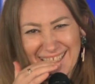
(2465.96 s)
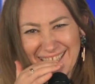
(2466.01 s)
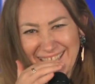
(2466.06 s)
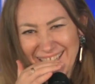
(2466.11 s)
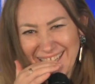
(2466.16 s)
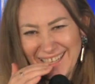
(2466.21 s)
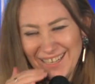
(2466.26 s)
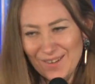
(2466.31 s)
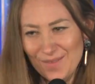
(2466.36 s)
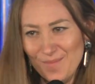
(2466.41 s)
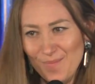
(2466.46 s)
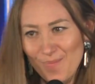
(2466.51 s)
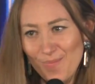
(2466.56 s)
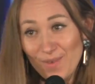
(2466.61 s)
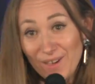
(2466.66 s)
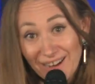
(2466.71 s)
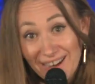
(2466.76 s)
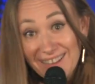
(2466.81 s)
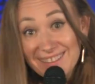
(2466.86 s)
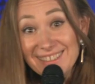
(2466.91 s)
I want to
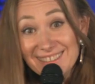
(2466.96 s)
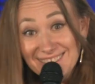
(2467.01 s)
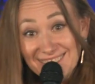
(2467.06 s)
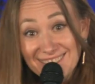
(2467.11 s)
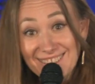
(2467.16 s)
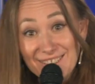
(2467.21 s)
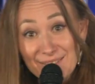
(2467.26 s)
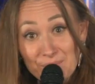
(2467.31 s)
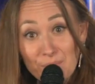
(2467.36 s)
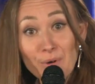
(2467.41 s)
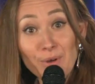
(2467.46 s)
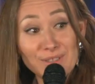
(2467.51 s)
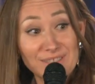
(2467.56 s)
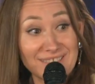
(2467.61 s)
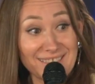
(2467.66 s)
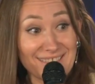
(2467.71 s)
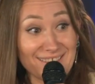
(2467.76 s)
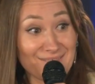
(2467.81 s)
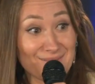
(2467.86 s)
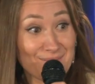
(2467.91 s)
encourage you
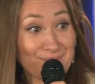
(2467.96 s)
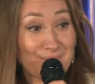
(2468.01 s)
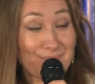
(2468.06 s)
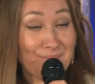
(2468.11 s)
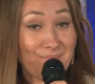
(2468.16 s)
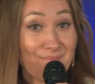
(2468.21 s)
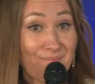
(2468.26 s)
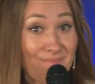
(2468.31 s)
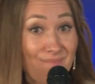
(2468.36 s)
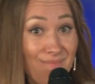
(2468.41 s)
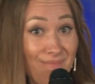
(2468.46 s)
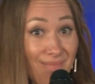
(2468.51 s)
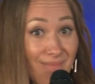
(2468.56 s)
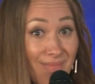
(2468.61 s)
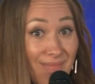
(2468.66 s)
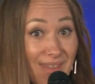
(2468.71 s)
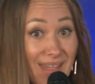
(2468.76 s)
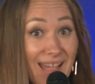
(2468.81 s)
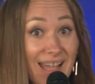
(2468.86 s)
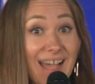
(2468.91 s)
to pray
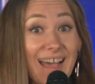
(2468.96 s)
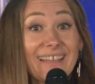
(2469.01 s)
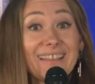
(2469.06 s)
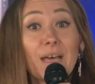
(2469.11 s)
today